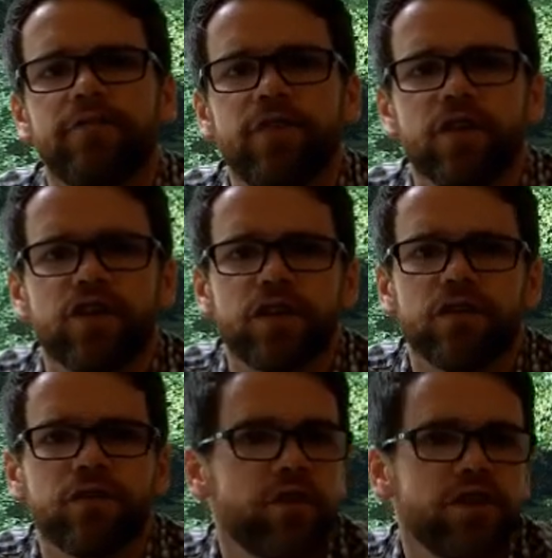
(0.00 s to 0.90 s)
functional
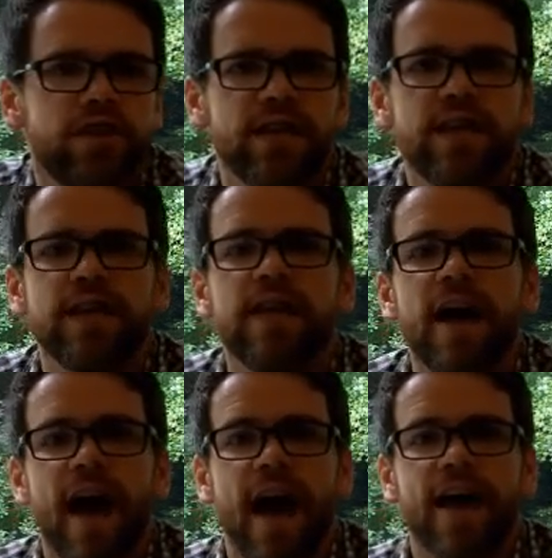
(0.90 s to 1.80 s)
diversity
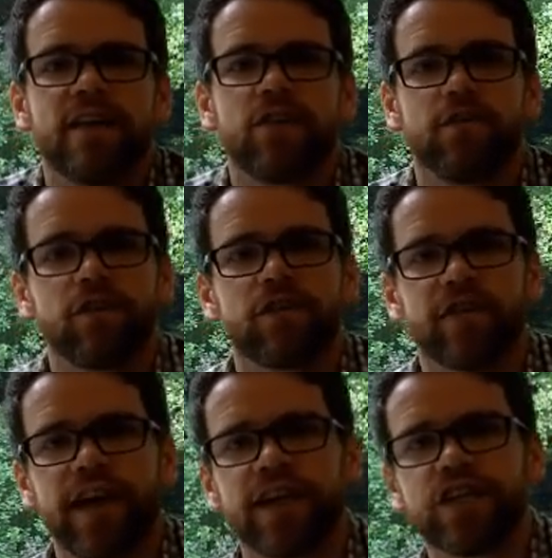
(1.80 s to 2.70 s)
and
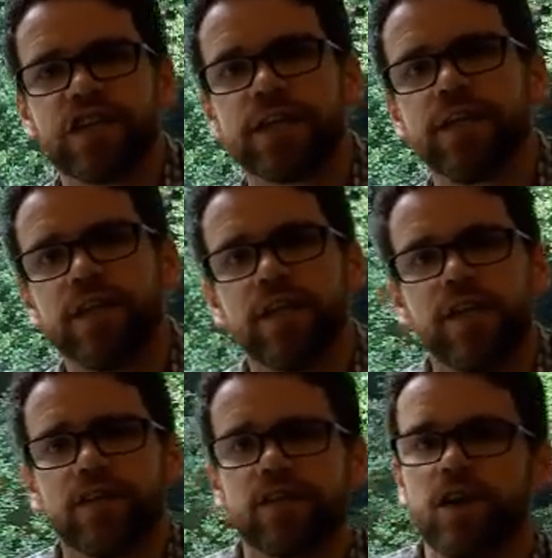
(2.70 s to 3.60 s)
diversification.
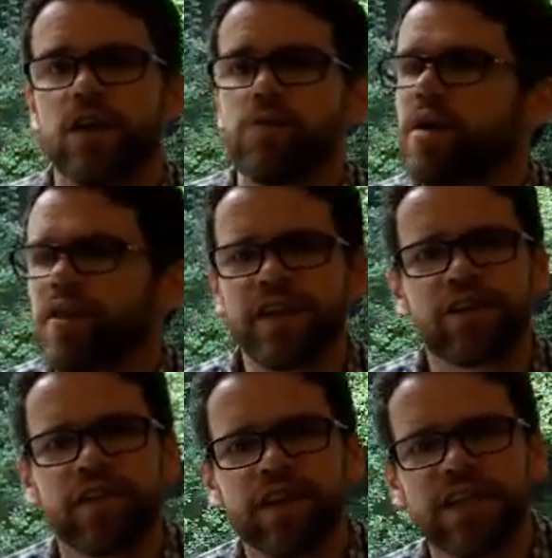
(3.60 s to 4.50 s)
So thanks
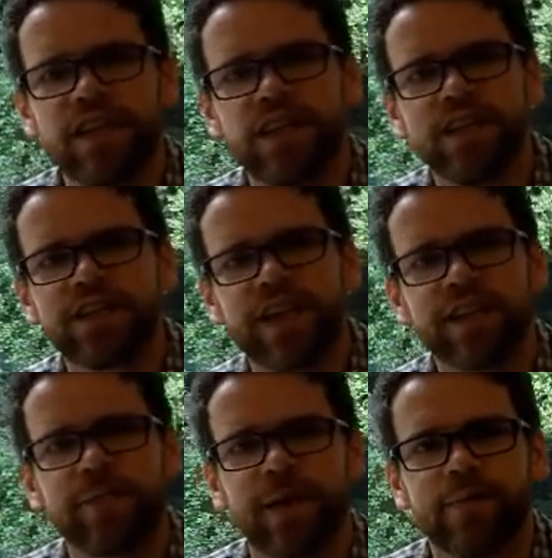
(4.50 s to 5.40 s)
for listening. Check
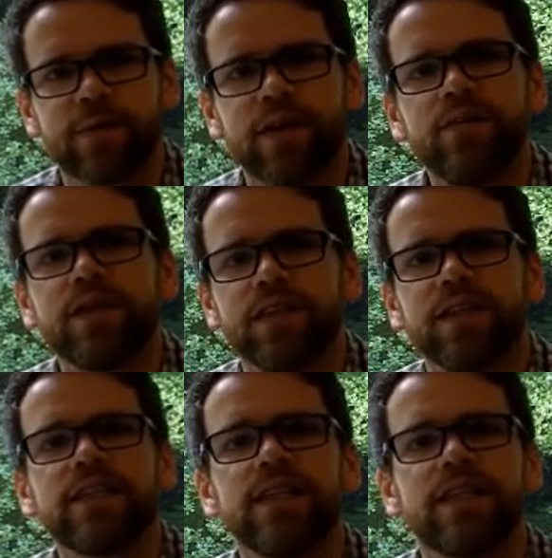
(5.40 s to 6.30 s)
the paper out
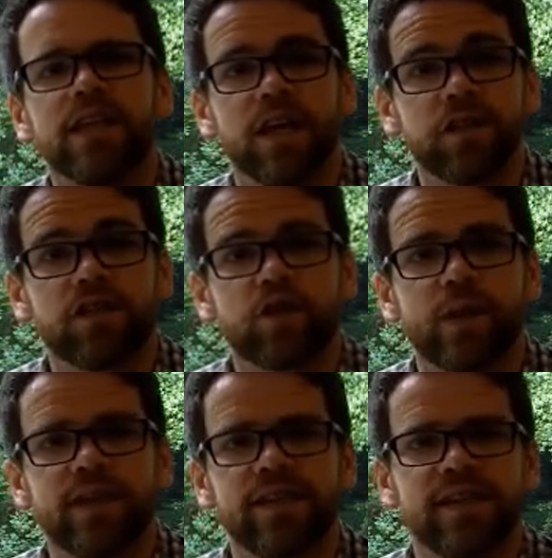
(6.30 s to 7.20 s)
in the August
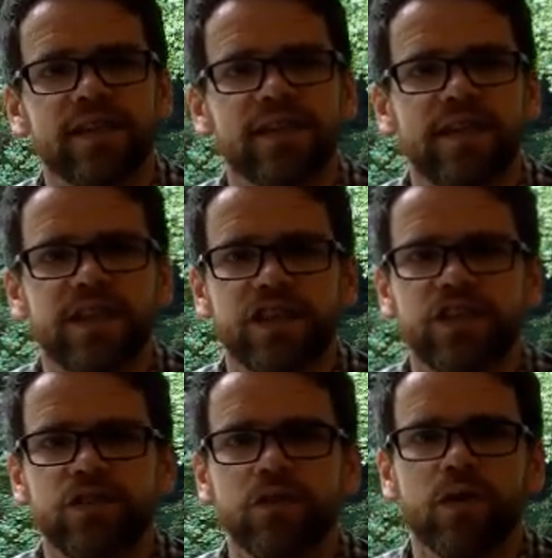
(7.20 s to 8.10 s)
2016
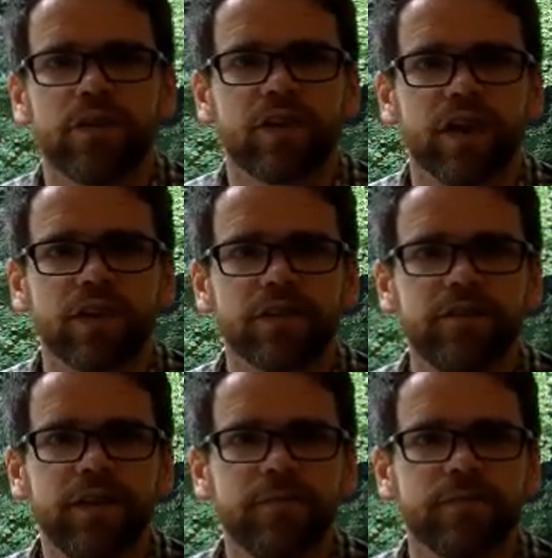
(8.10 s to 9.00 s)
issue of
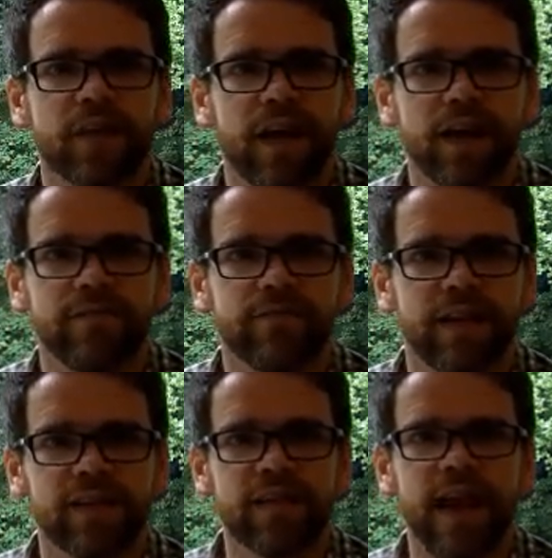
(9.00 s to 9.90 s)
Ecography, and
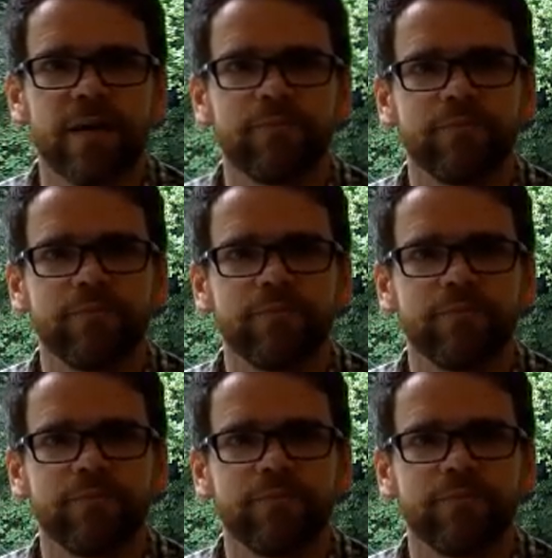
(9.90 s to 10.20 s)
thanks a lot.